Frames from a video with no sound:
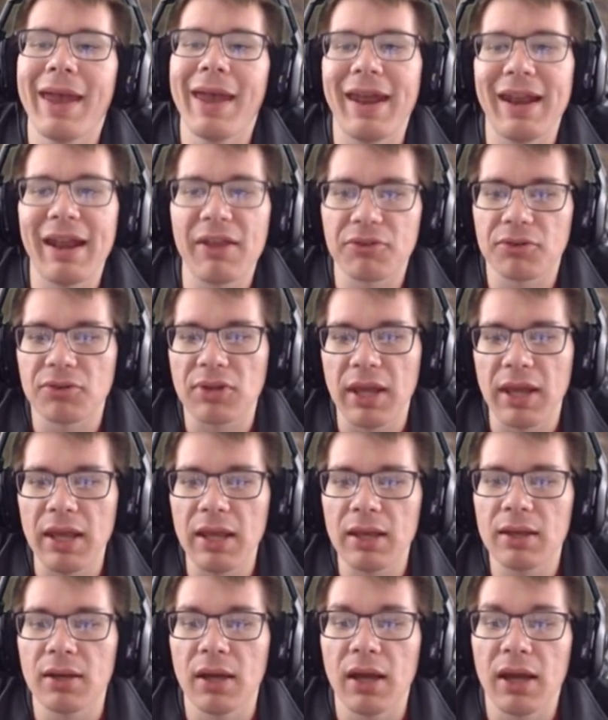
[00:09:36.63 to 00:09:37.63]
and as a
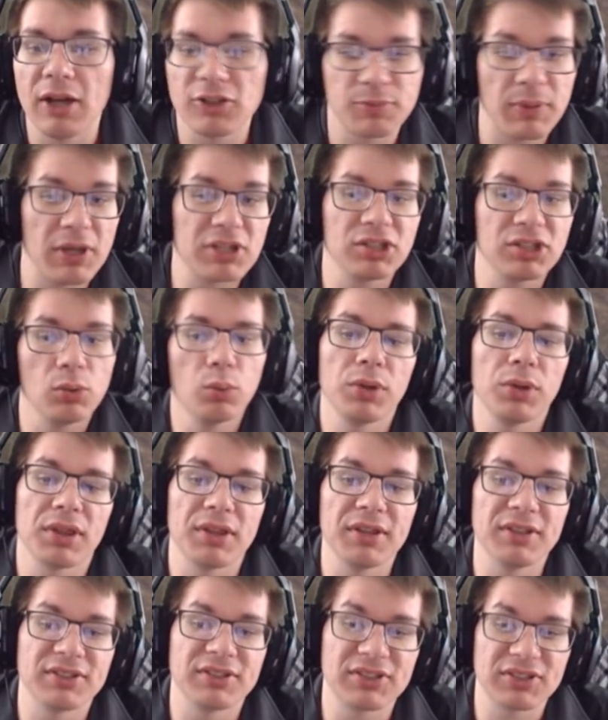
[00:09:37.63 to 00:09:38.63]
tank, especially with
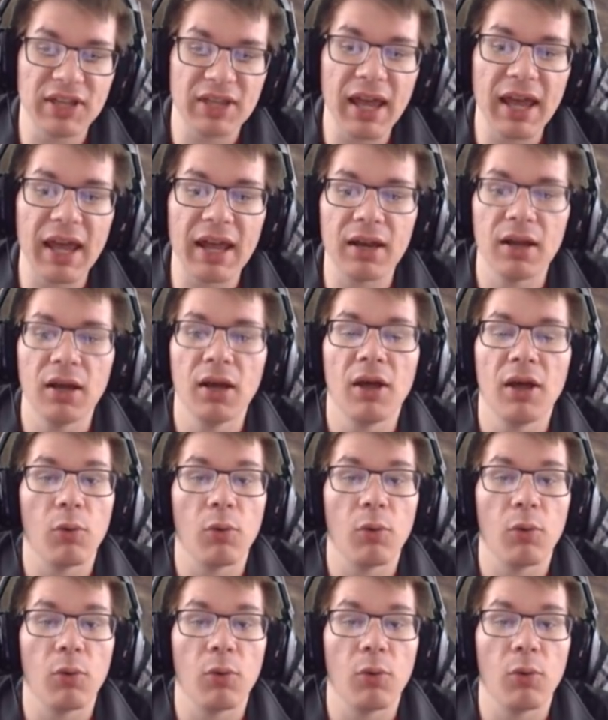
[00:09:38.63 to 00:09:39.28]
this set,